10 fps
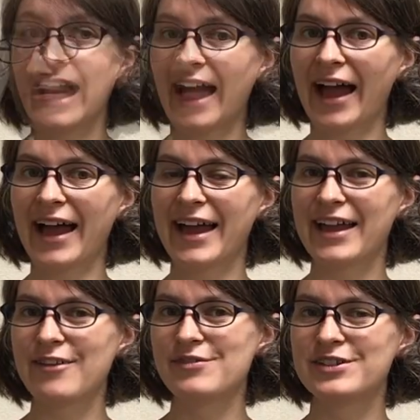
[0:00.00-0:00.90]

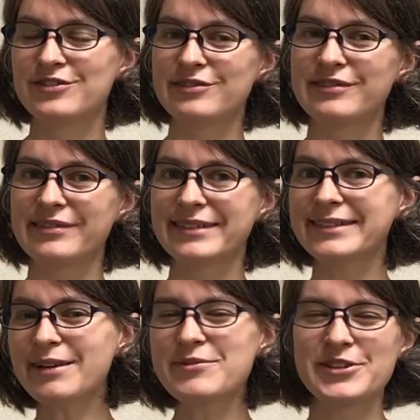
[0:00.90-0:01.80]
I will do
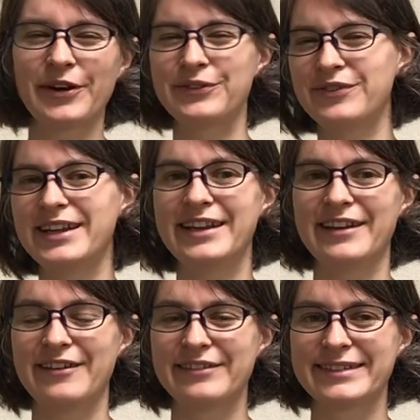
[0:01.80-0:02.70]
some short
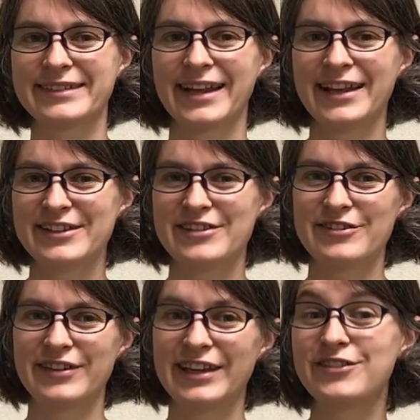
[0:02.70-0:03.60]
videos to
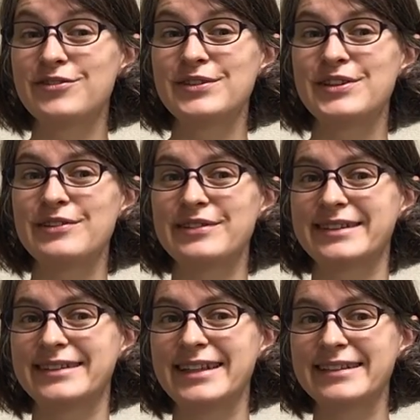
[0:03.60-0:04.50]
introduce
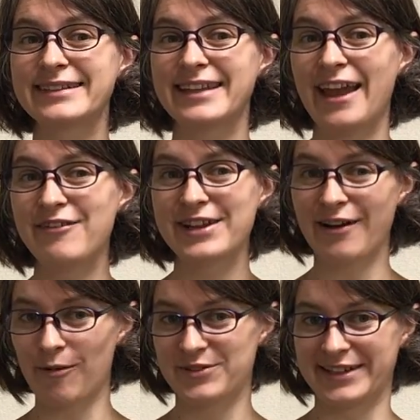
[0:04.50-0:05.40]
these carrying
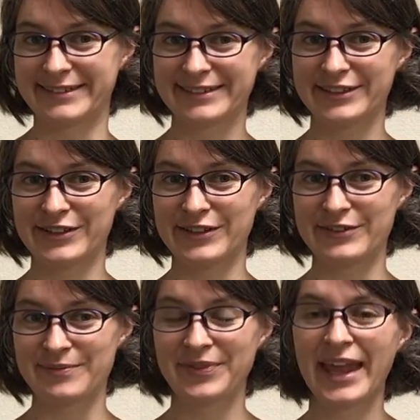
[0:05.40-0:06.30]
options to
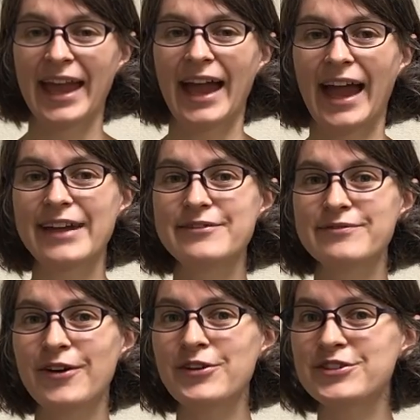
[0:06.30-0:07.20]
you. I
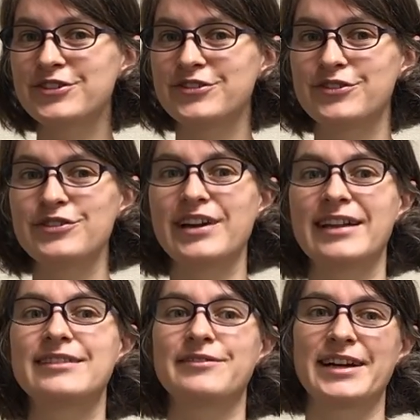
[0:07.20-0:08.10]
won't do
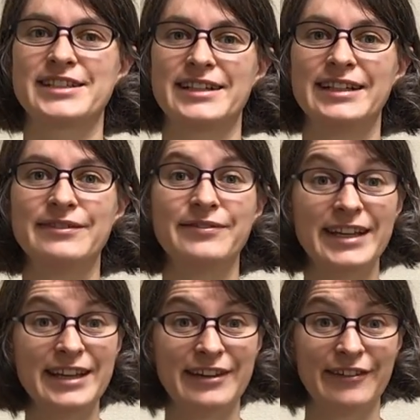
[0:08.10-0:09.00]
instruction
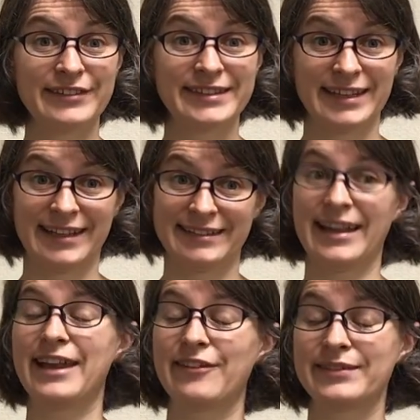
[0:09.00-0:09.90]
videos
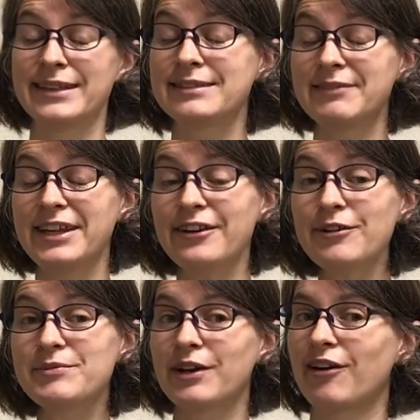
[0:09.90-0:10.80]
inside of this video
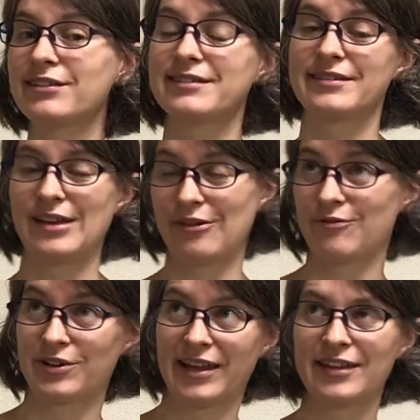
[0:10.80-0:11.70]
because it
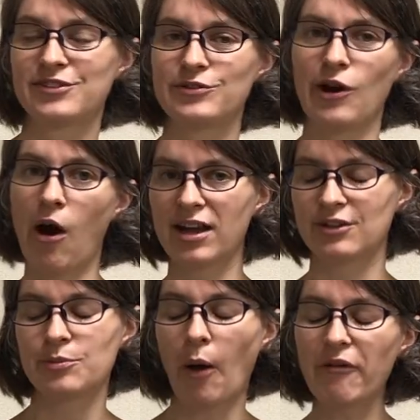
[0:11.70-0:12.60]
would get too long and
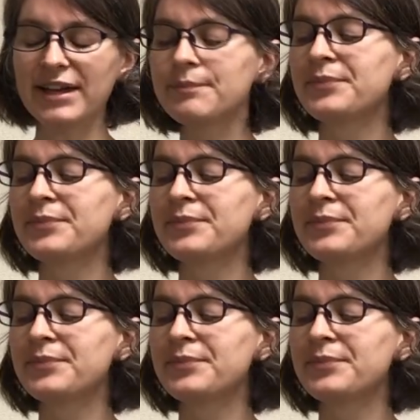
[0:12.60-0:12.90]
too boring.